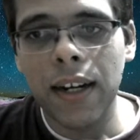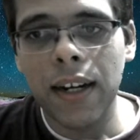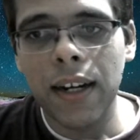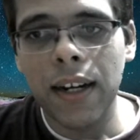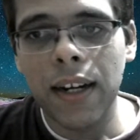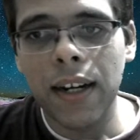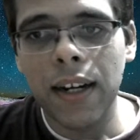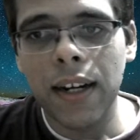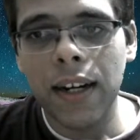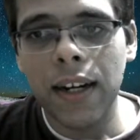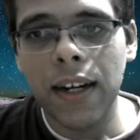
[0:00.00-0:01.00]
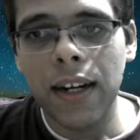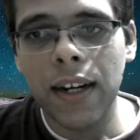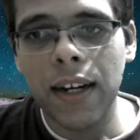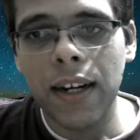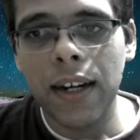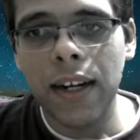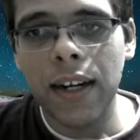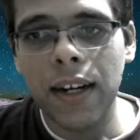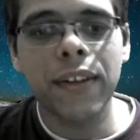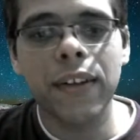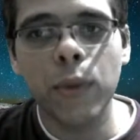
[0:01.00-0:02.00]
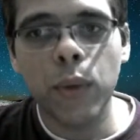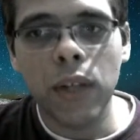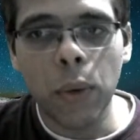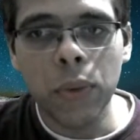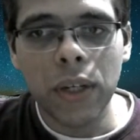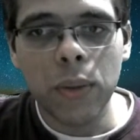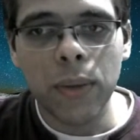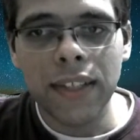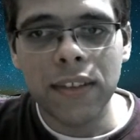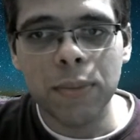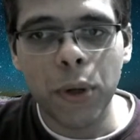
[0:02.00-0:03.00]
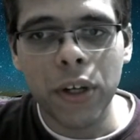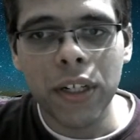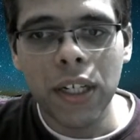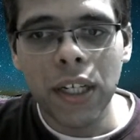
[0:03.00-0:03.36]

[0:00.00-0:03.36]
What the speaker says: you want a pawn in the center to counter white's pawn,